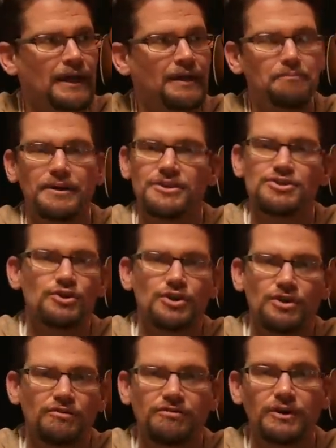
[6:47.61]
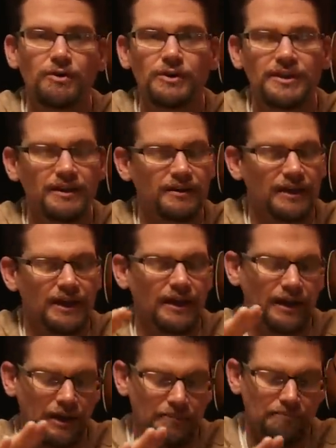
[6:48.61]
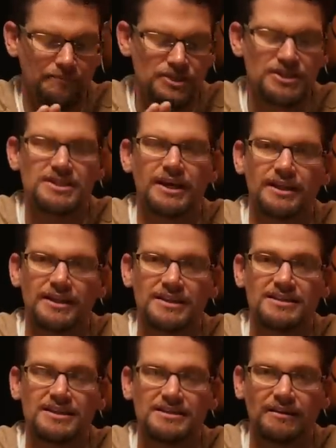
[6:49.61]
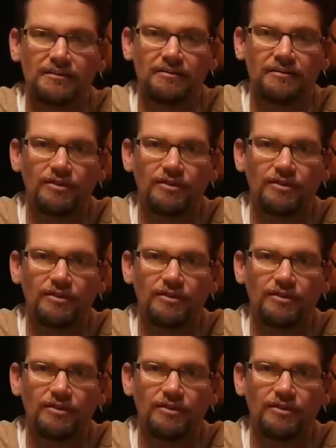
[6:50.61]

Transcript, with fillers: Uh, but so you can fiddle with it. I'm just saying that this isn't